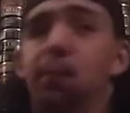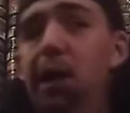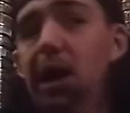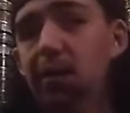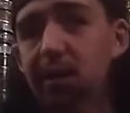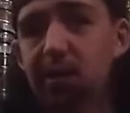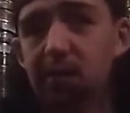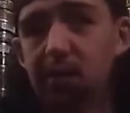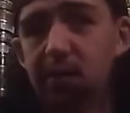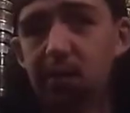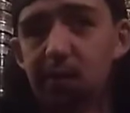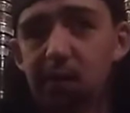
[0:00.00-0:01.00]
about it
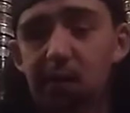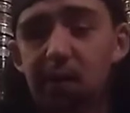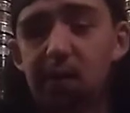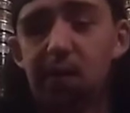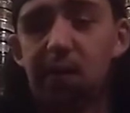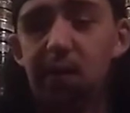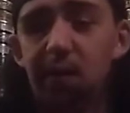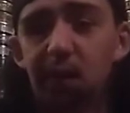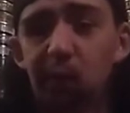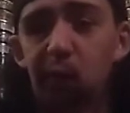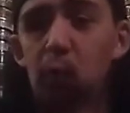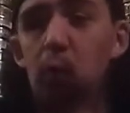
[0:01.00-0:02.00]

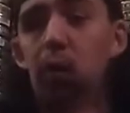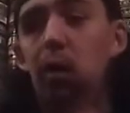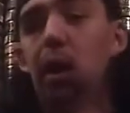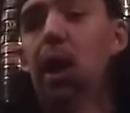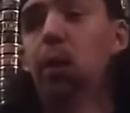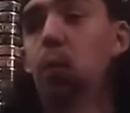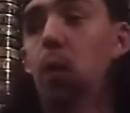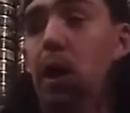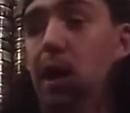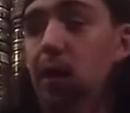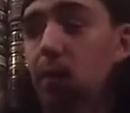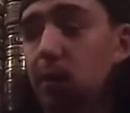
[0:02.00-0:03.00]
for a
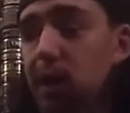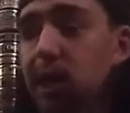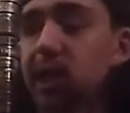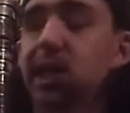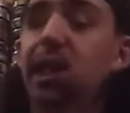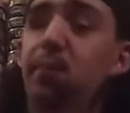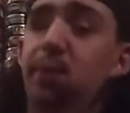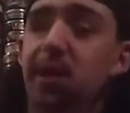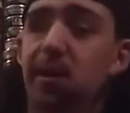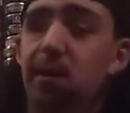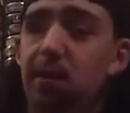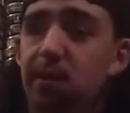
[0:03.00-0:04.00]
while, like
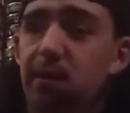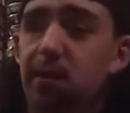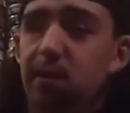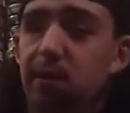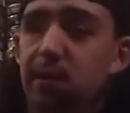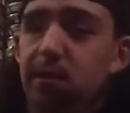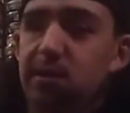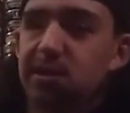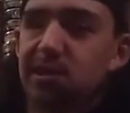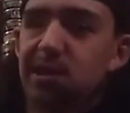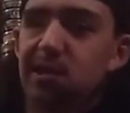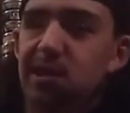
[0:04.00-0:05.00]
dipping. I was
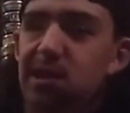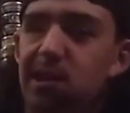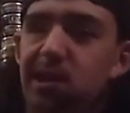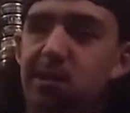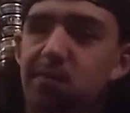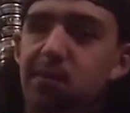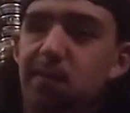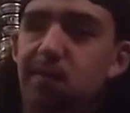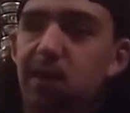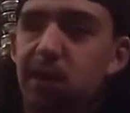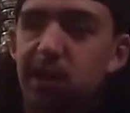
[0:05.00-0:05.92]
like, no, I didn't really feel